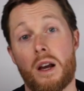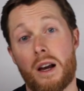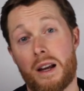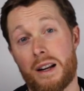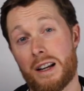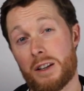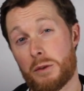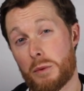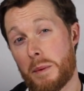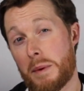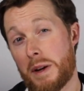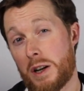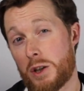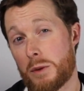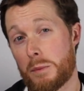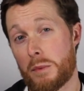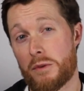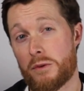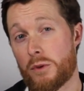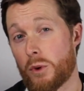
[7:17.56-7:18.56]
And as we
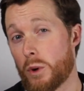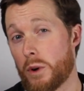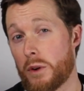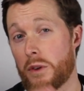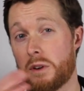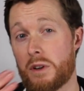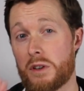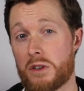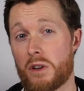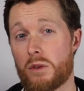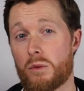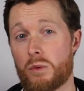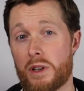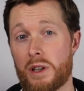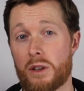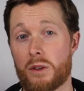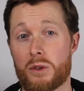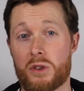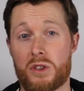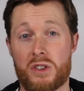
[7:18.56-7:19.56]
mentioned before, there is a
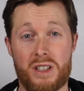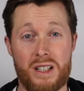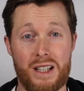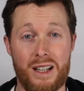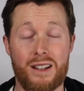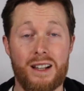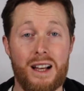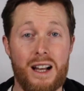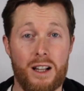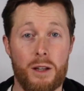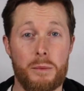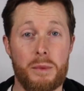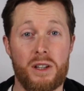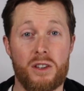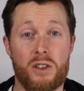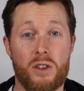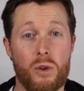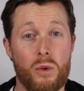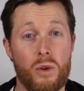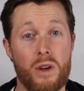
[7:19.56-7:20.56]
real skill
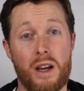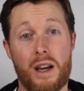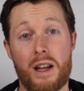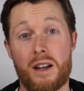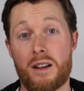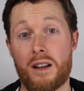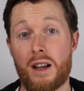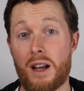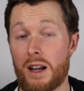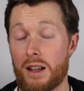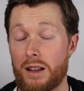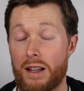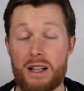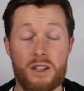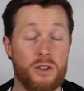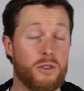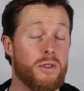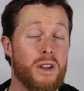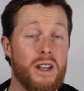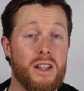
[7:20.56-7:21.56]
element to it, and
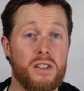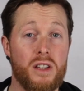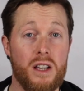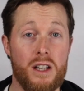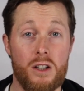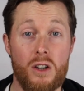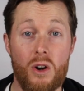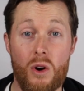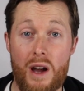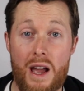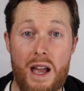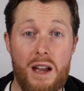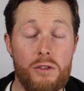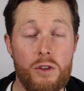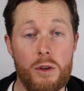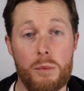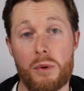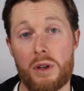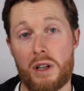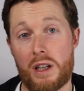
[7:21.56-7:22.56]
let's face it, not
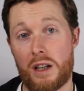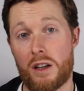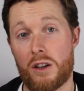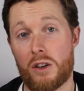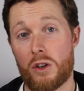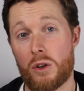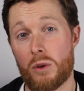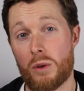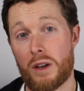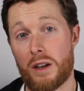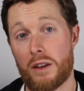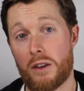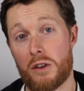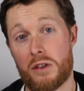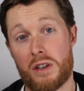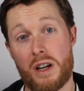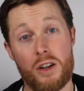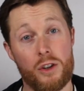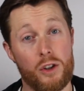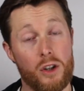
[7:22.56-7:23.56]
everybody can do it.
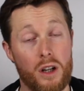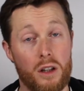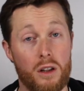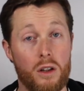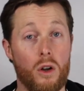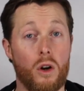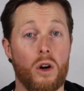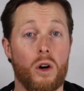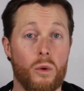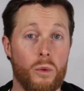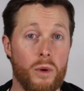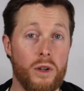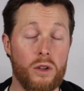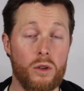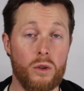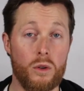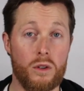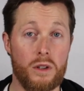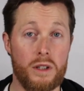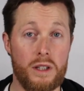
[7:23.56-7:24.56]
There's actually a lot of
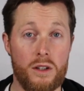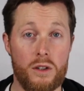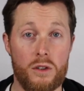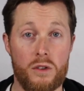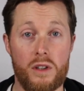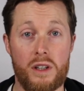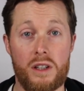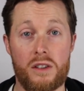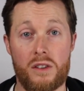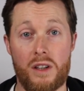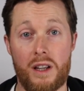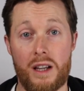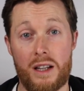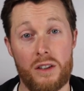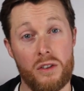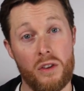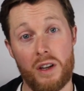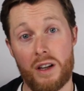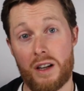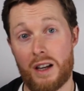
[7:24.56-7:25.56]
window cleaners these
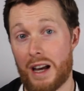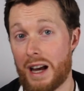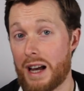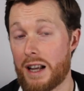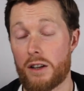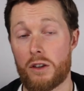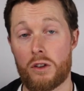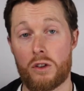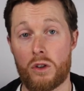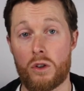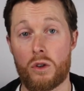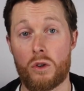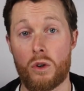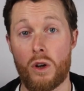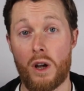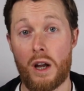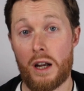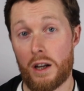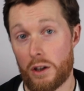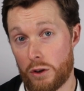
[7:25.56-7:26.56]
days that can't do
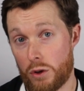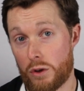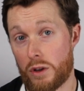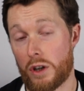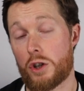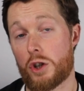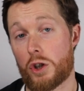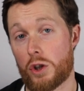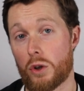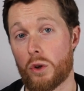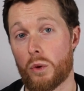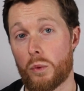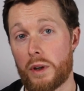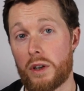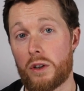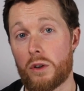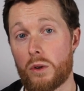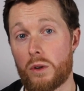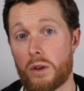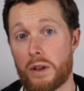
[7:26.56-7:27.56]
traditional
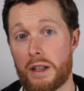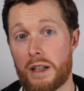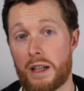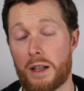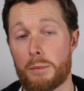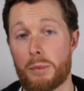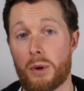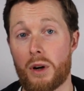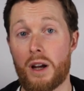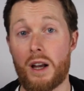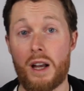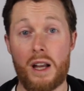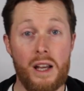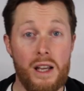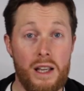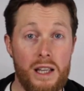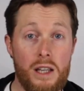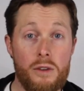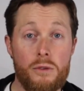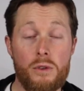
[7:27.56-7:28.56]
window cleaning, but
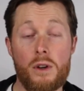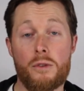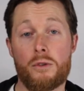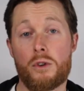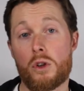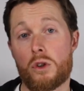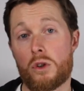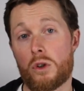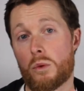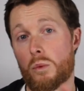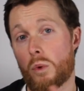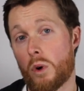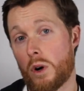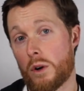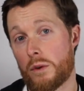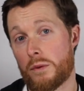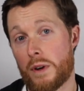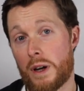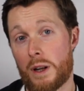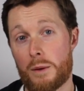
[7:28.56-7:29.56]
even if you do
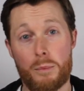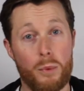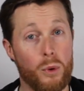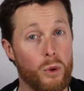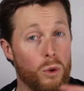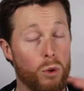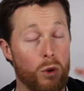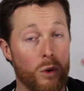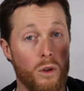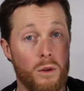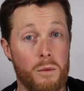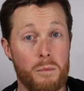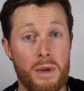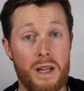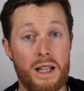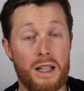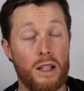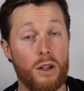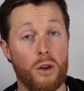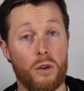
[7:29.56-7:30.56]
water-fed pole
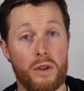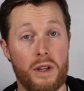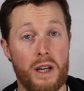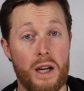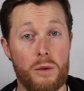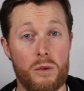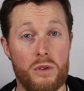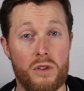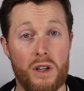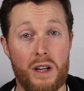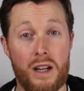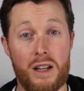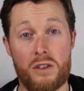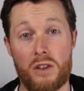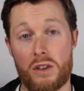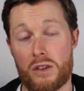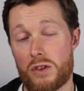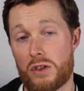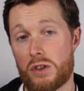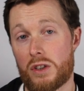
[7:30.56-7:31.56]
mainly on the outsides,
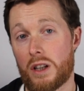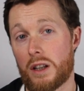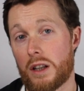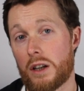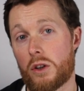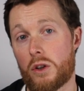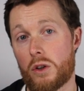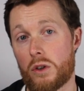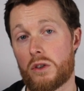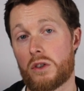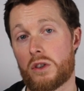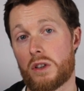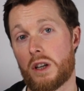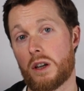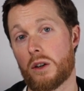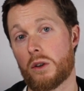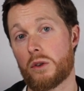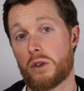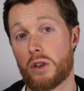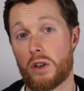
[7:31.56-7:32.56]
it's still a good
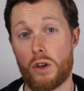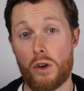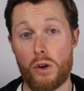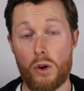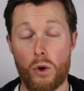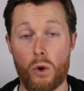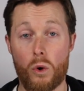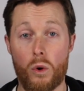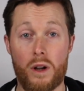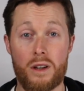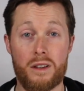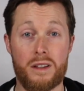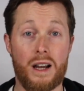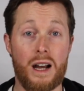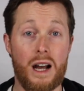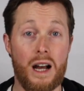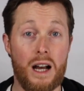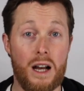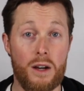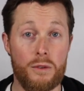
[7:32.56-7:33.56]
skill to know and to
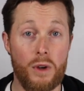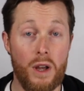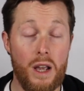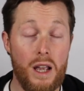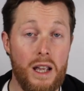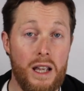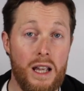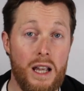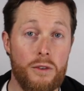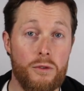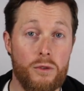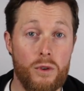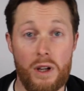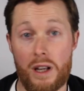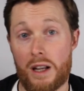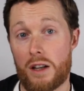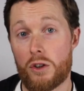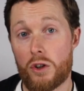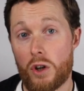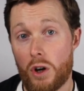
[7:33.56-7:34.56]
have. If
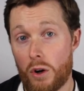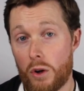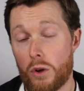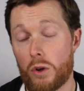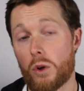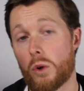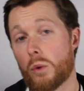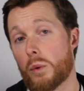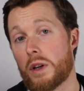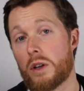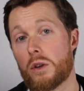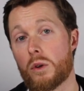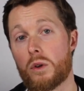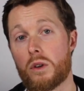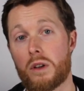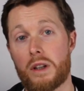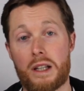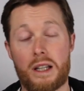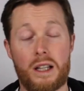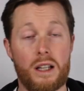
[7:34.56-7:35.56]
internal window
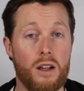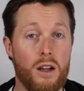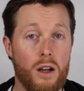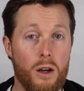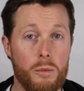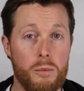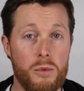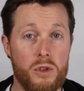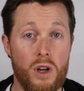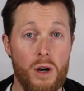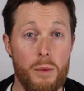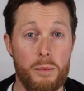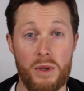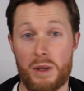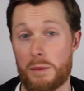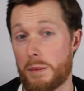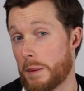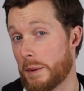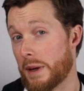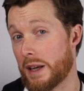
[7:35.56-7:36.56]
cleaning comes up,
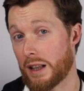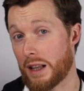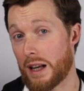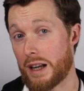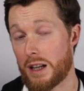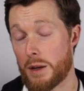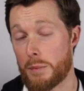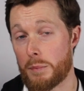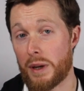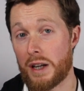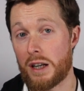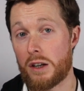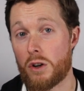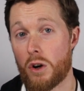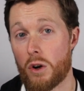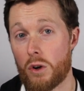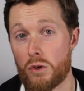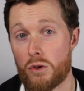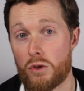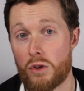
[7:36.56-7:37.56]
you maybe land a big
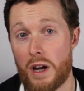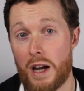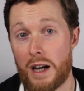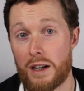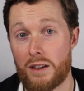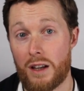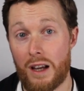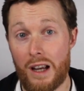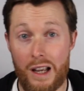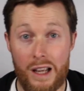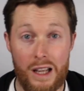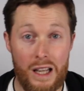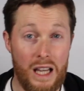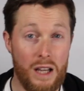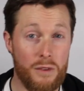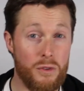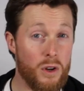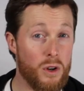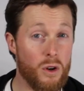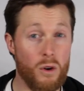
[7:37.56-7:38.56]
contract.
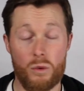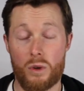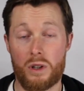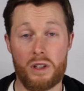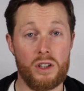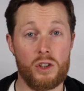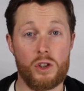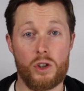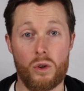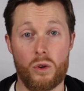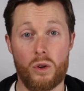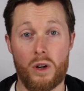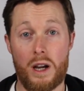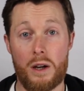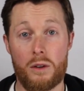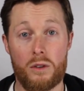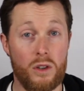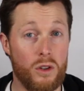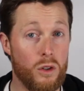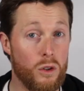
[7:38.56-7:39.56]
If you're not really sure
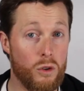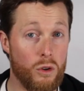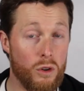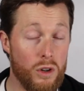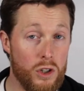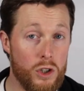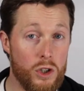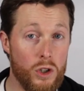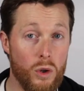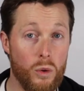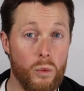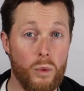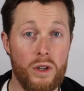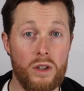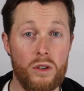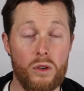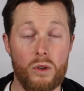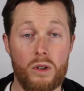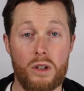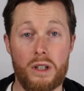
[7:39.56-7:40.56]
how to do traditional
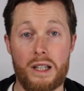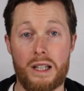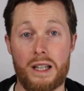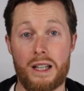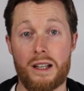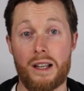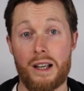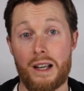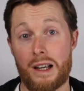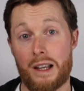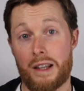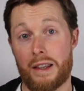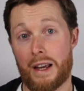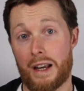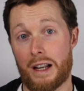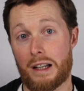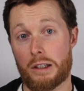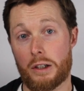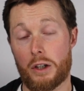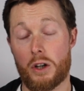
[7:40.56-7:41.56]
window cleaning,
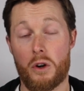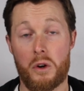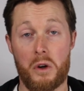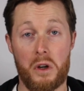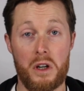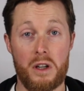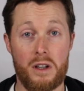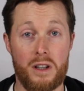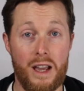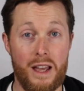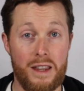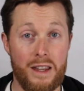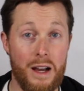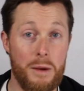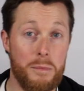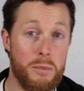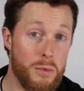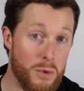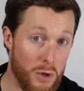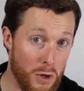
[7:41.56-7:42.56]
then you're not going to get
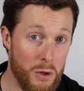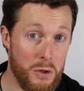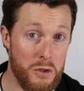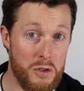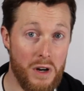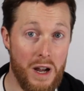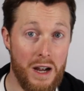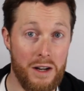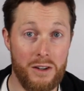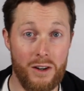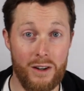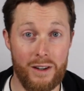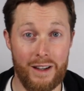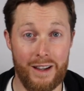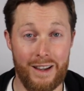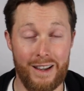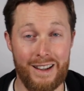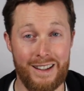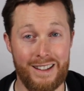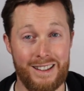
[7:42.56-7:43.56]
that contract, are
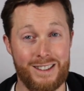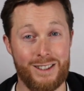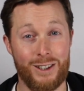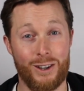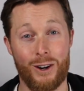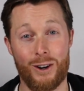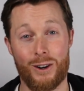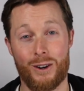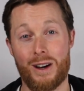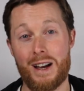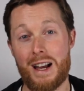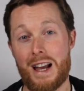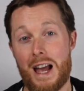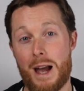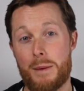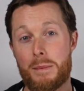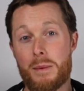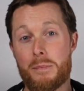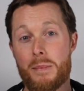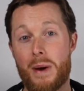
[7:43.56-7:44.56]
you? So
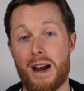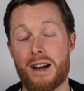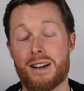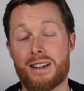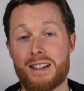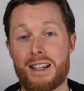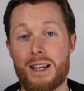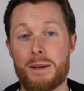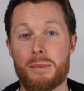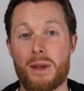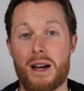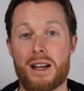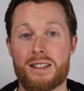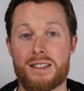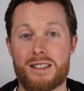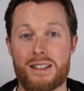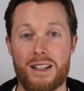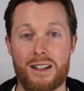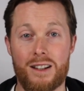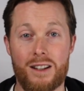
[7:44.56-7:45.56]
it'd be better to keep that
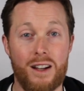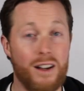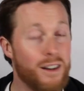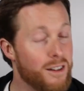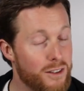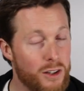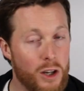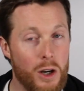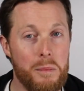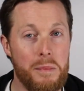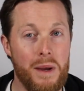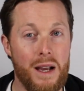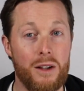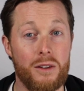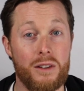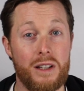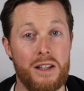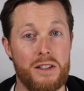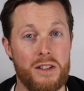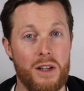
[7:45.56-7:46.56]
skill under your
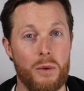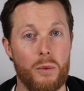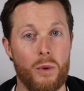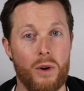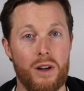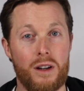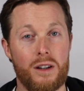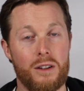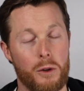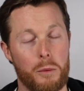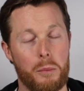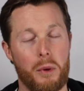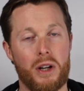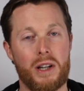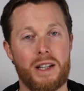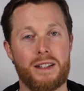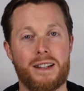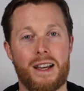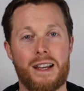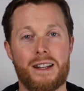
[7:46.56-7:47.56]
belt, as it were, no pun
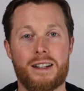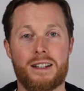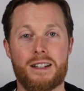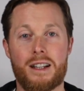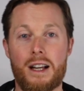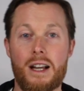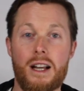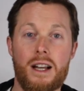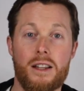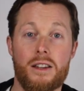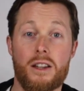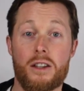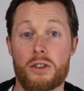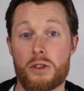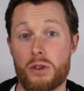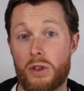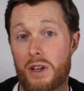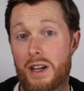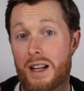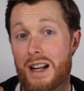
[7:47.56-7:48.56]
intended,
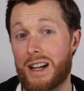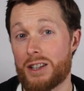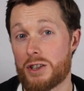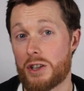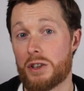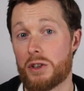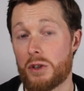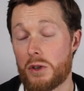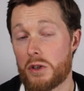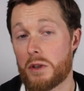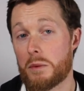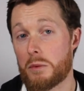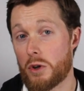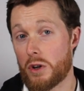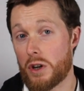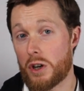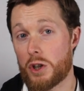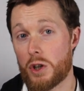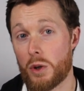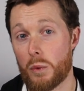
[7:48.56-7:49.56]
so you can actually do some
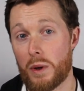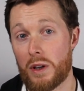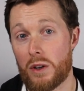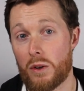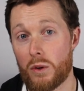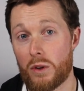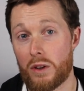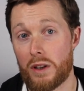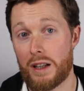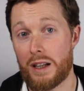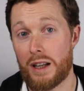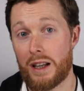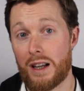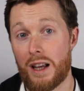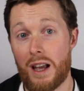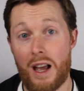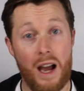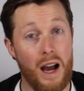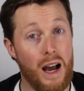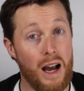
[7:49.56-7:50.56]
traditional window cleaning
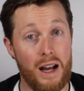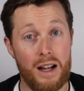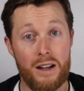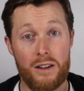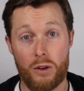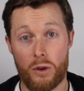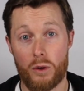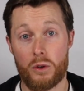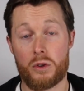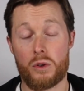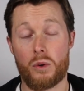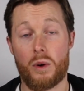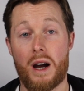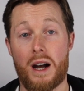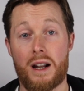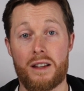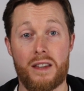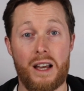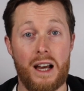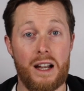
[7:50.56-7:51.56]
and also
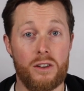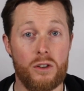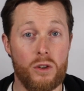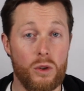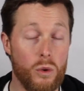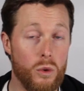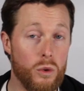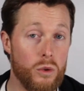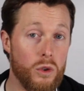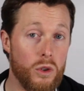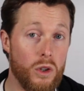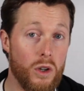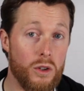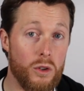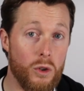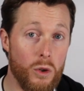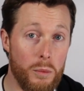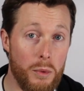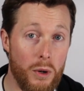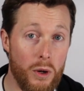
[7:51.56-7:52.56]
add that tool to your
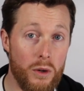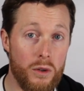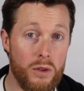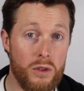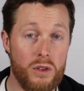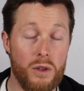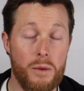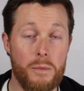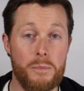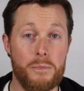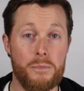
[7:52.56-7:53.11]
toolbox.